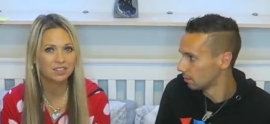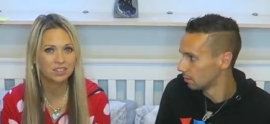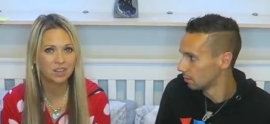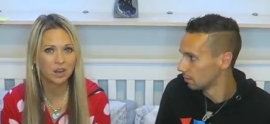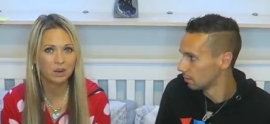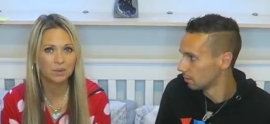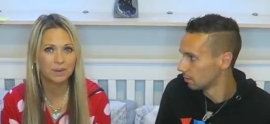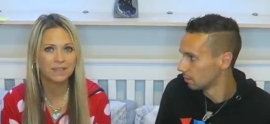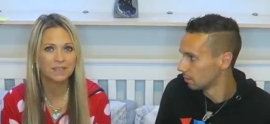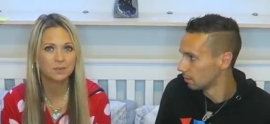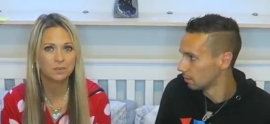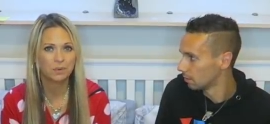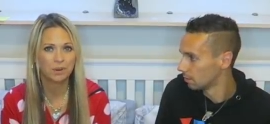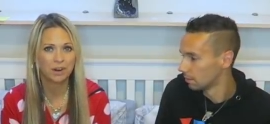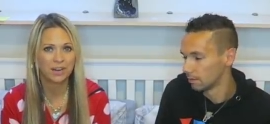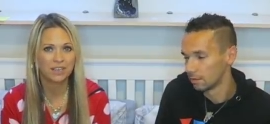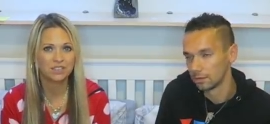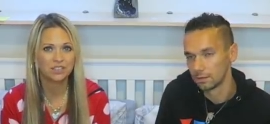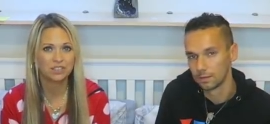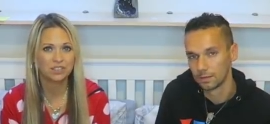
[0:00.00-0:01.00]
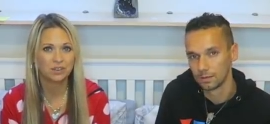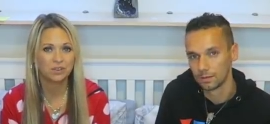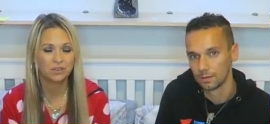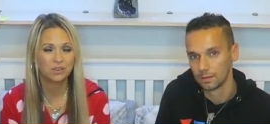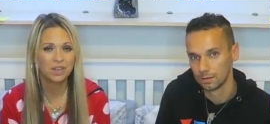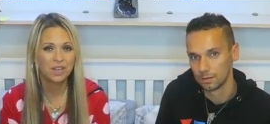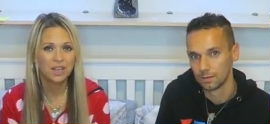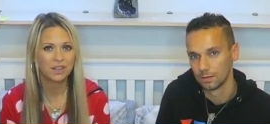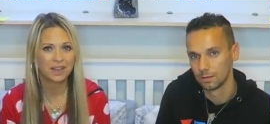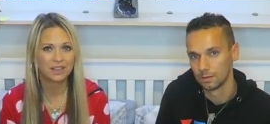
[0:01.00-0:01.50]
Speaker 1: so
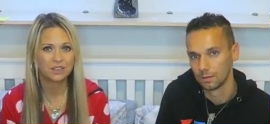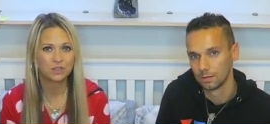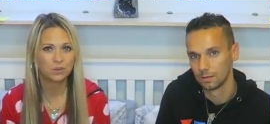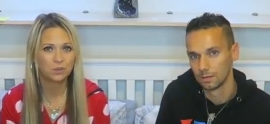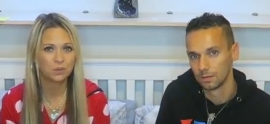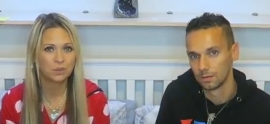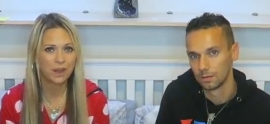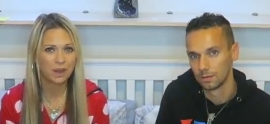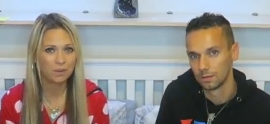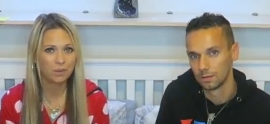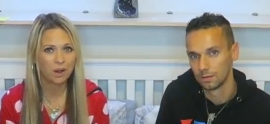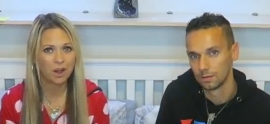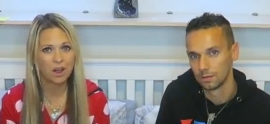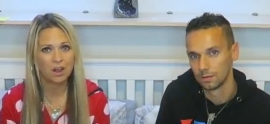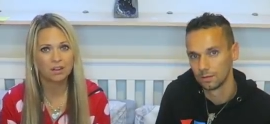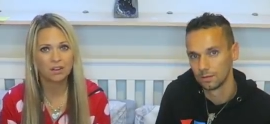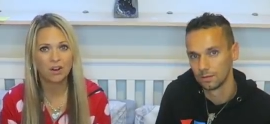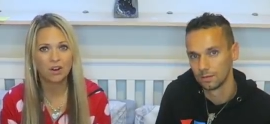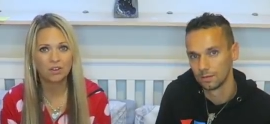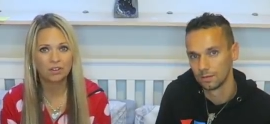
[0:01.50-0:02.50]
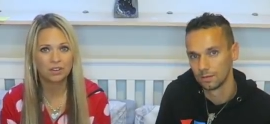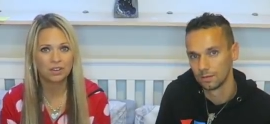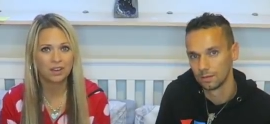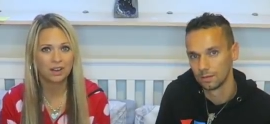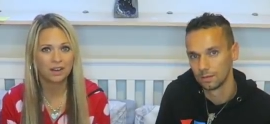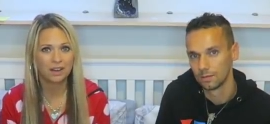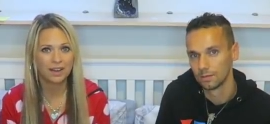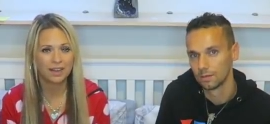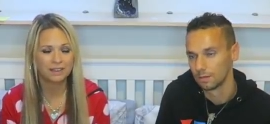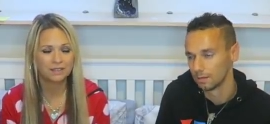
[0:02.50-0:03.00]
inspirational. They do all their work
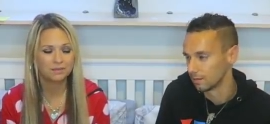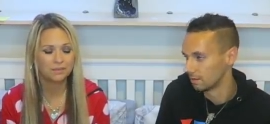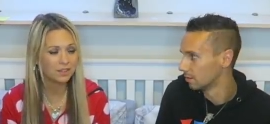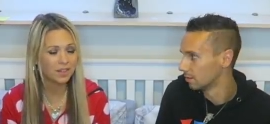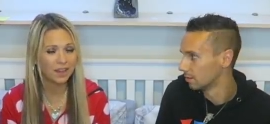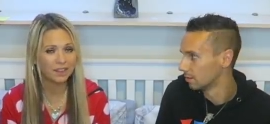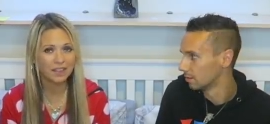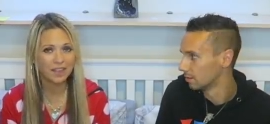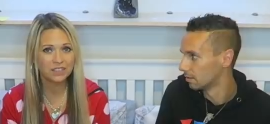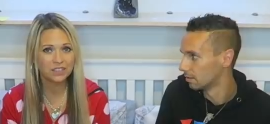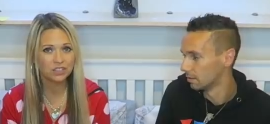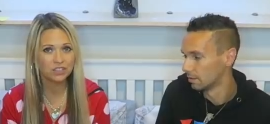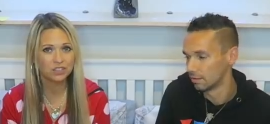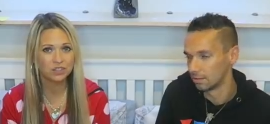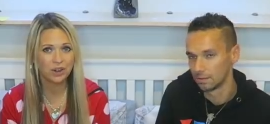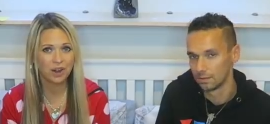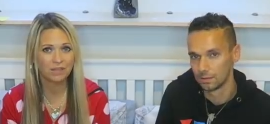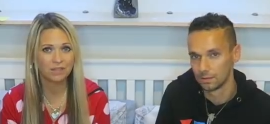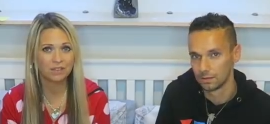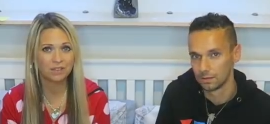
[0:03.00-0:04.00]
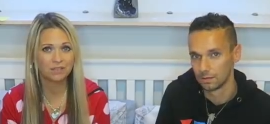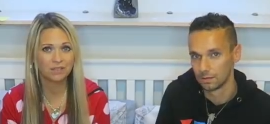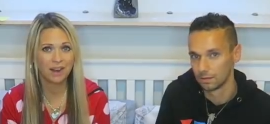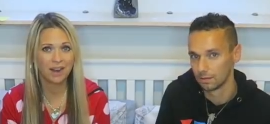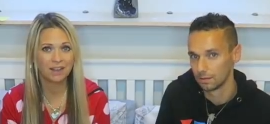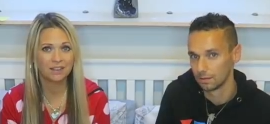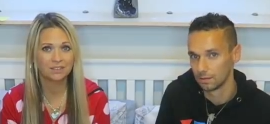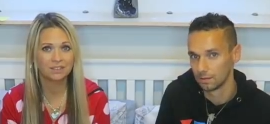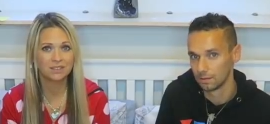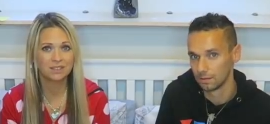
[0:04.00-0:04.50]
online and they just travel
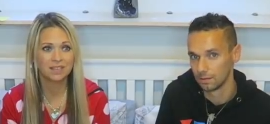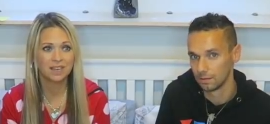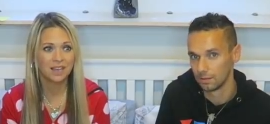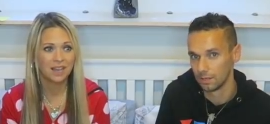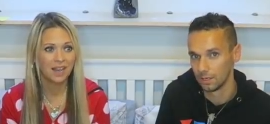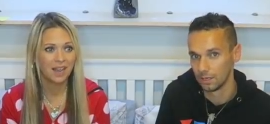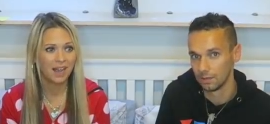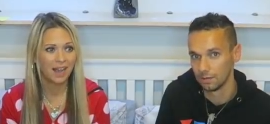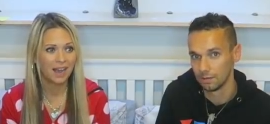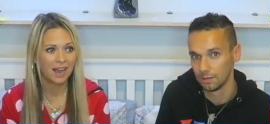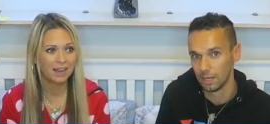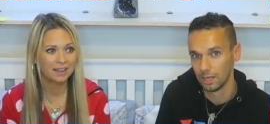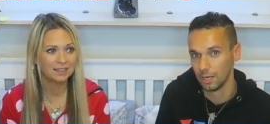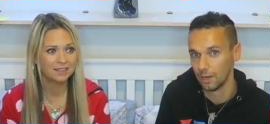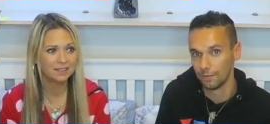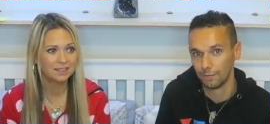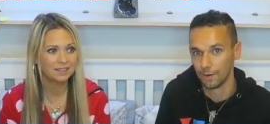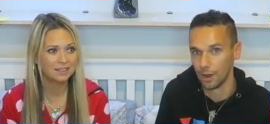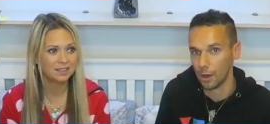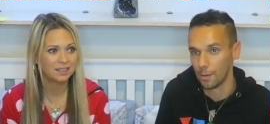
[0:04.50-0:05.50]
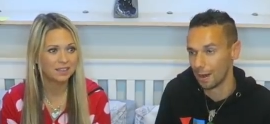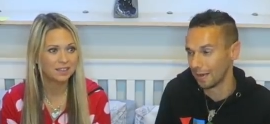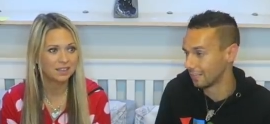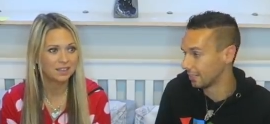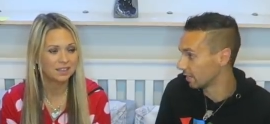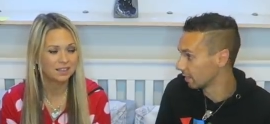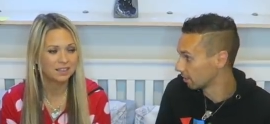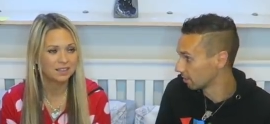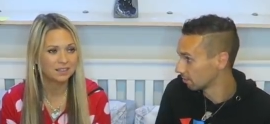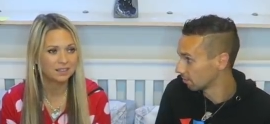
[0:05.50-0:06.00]
around. Yeah, they live
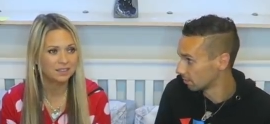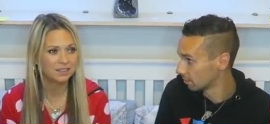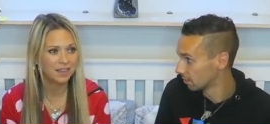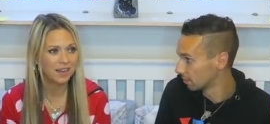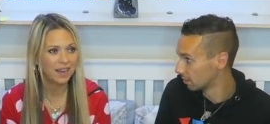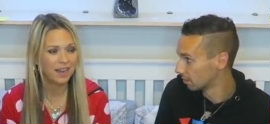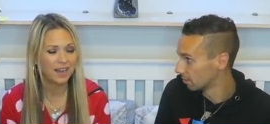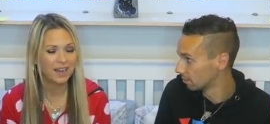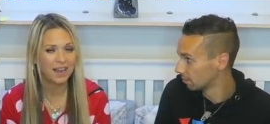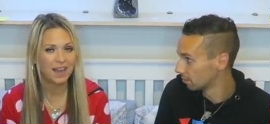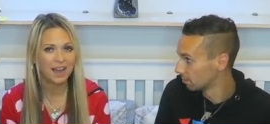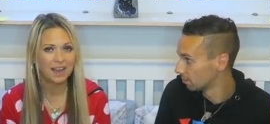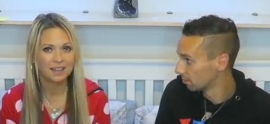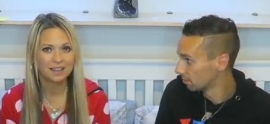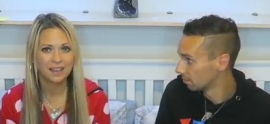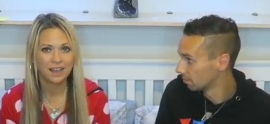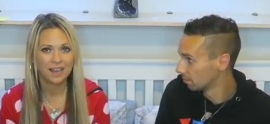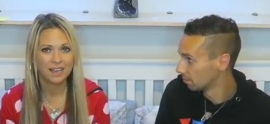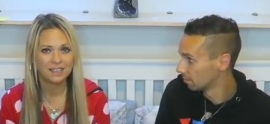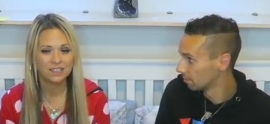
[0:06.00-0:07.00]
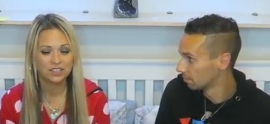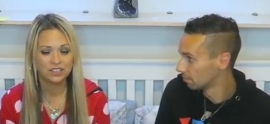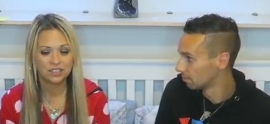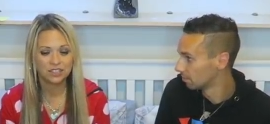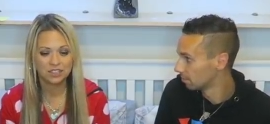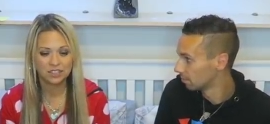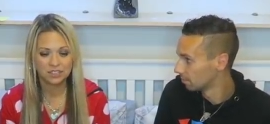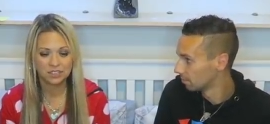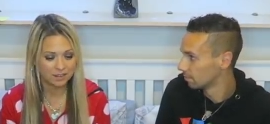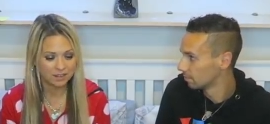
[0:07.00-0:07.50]
nomadic. Yeah, and they
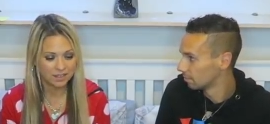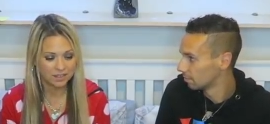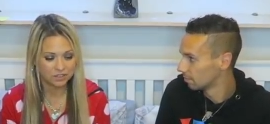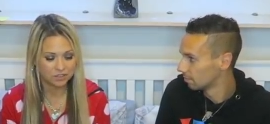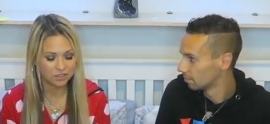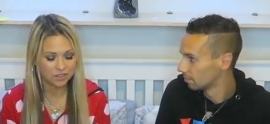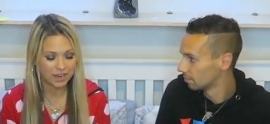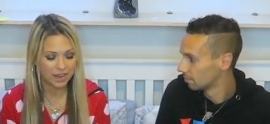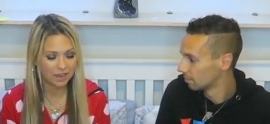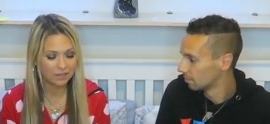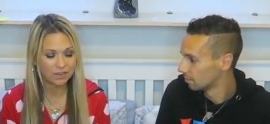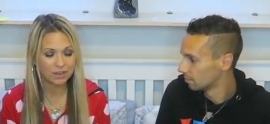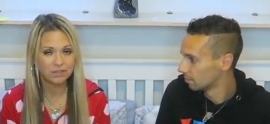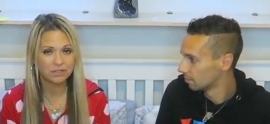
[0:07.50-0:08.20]
just literally have